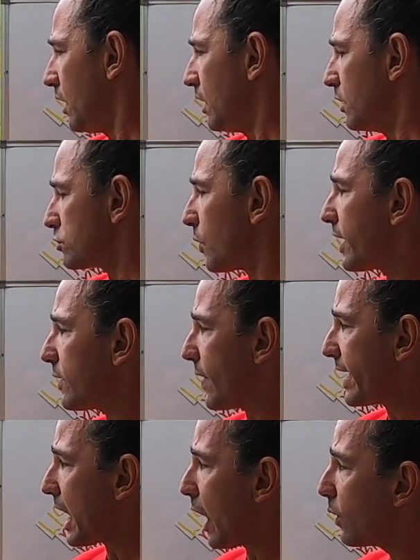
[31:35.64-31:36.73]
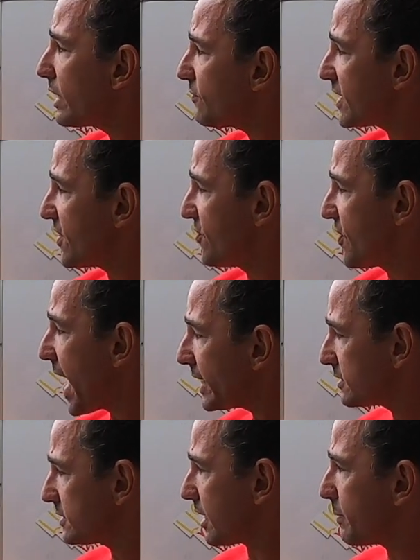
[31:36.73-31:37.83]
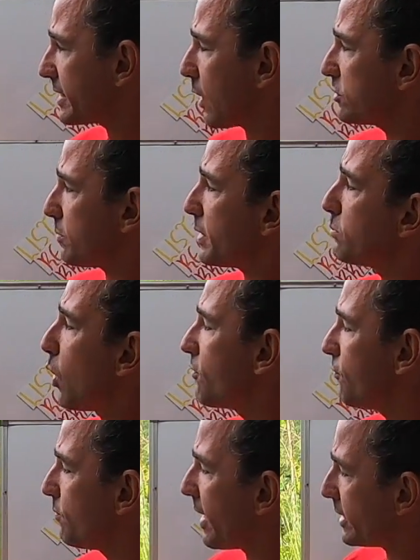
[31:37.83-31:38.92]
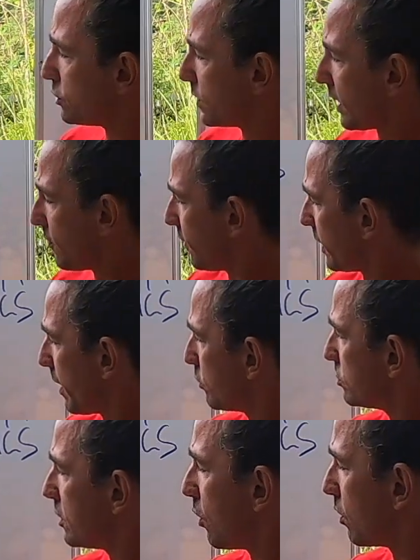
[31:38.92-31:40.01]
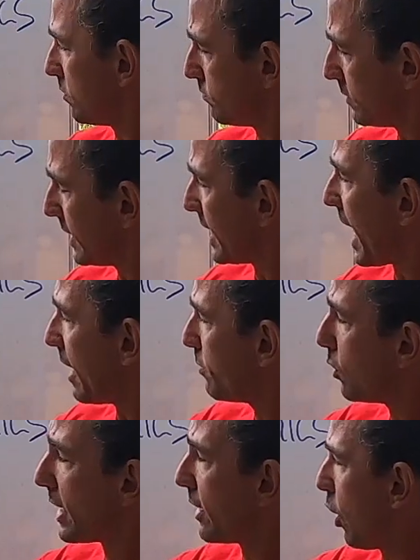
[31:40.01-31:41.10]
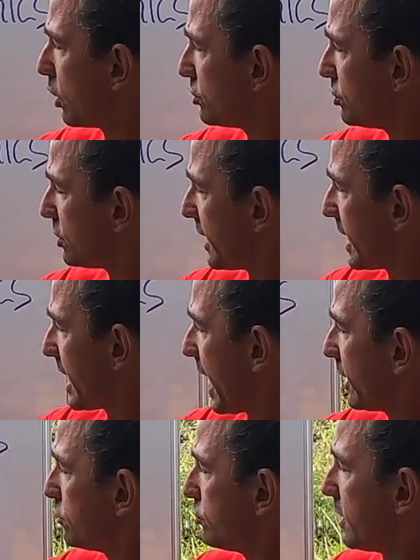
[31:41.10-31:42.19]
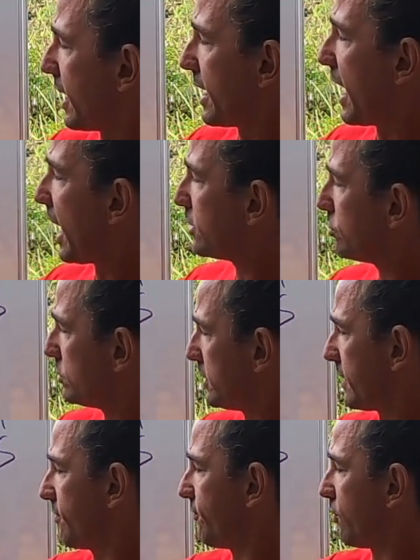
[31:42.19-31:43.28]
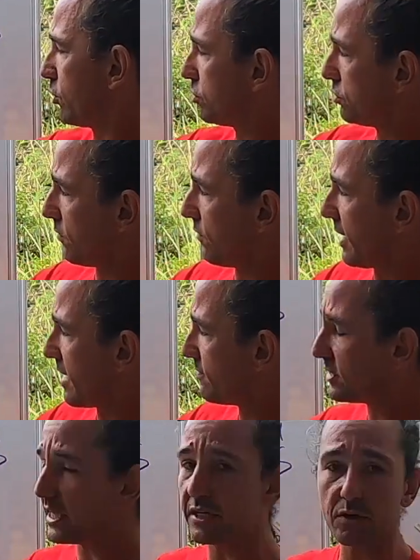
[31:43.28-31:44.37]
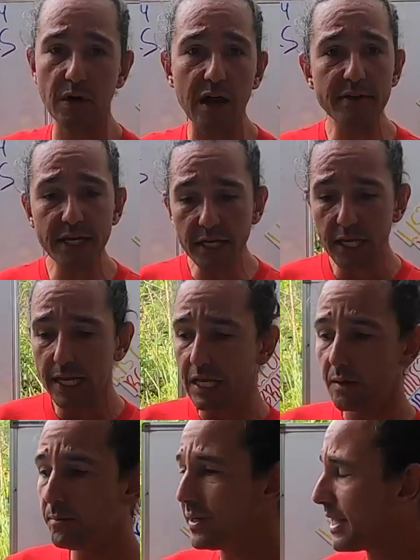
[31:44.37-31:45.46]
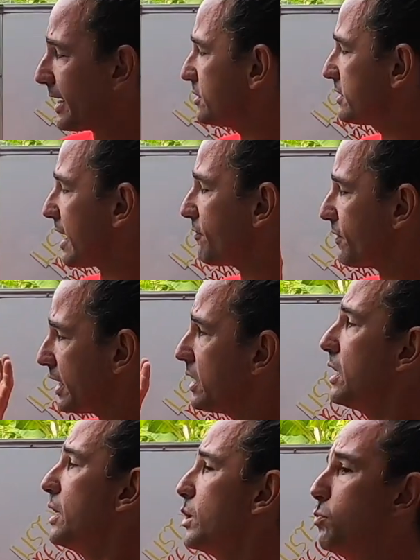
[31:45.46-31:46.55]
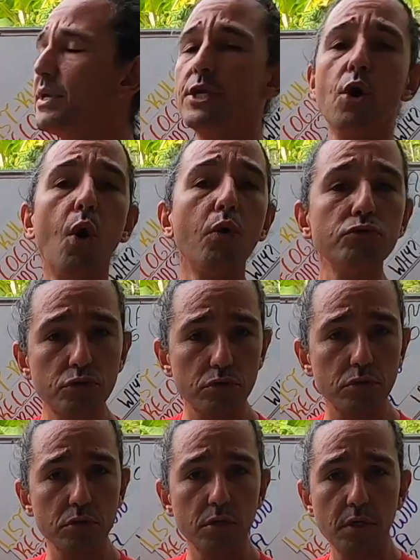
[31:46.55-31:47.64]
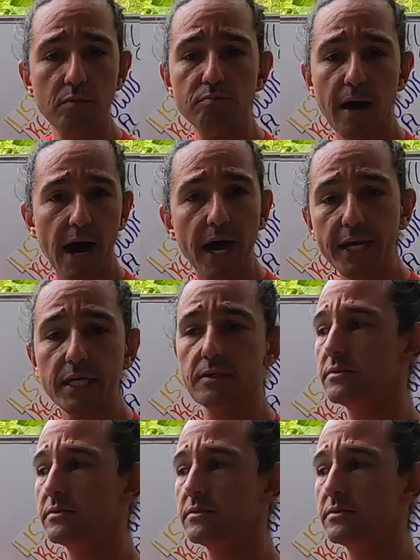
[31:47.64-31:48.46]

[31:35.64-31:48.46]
So anyway, I'll leave it at that. I mean, there is a bit more information we can think about, carbon and oxygen and nitrogen and hydrogen and the forces of levity and gravity, but that is definitely beyond my